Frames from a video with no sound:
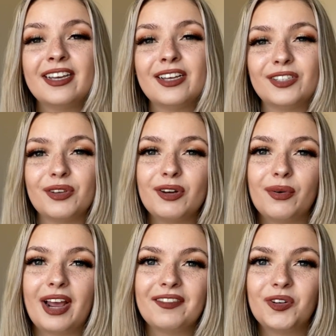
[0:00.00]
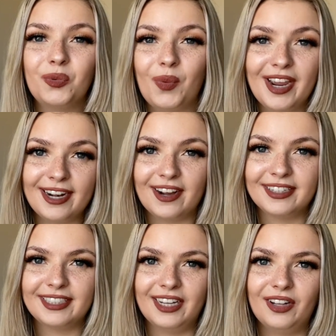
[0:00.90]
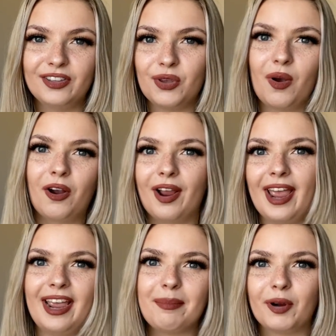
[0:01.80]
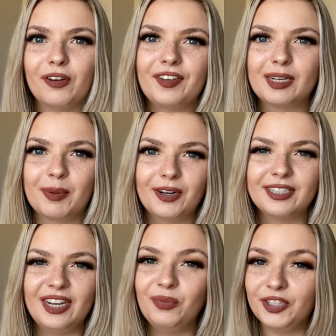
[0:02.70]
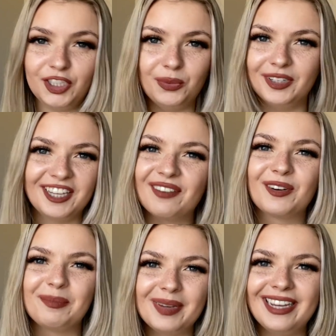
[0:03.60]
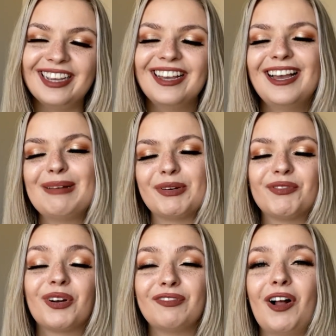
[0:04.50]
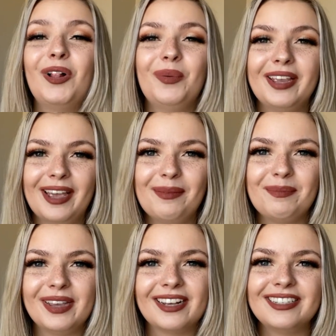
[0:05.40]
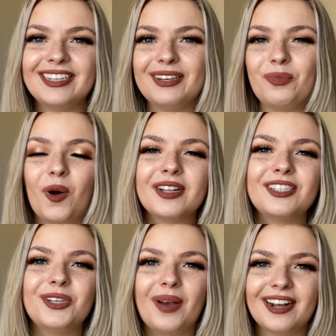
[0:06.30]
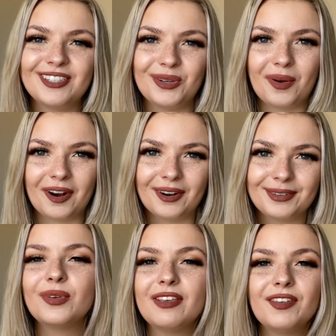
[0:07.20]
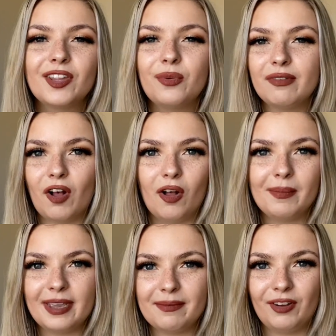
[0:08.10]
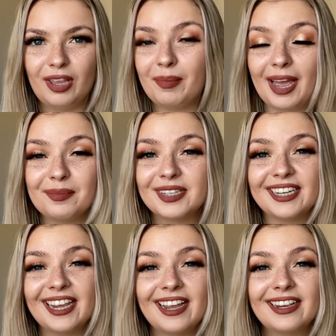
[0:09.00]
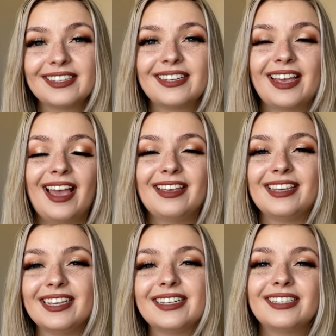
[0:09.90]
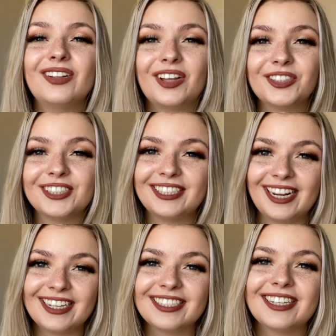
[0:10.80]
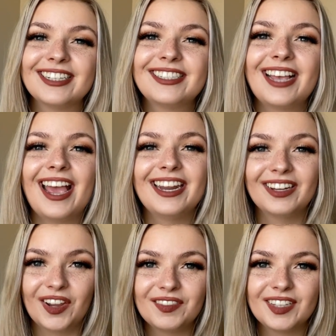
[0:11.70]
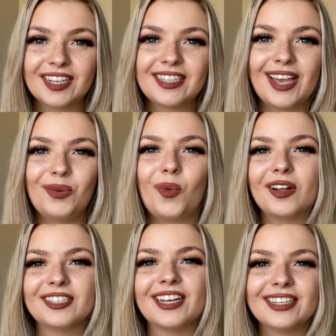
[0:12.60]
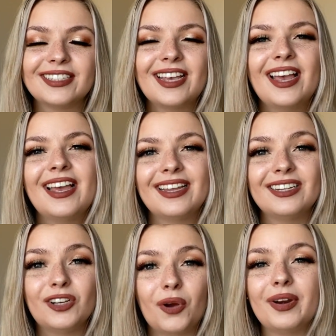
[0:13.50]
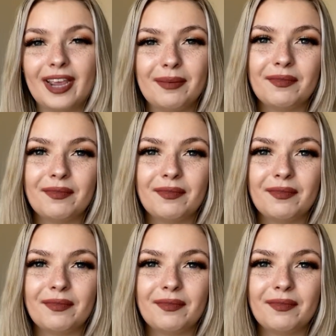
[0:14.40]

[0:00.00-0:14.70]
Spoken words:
So you don't have to wait until you are a perfect person, which you will never be, before following him, because he wants you as you are. Even though we've all made really bad mistakes, he still understands us and loves us and wants us to go to him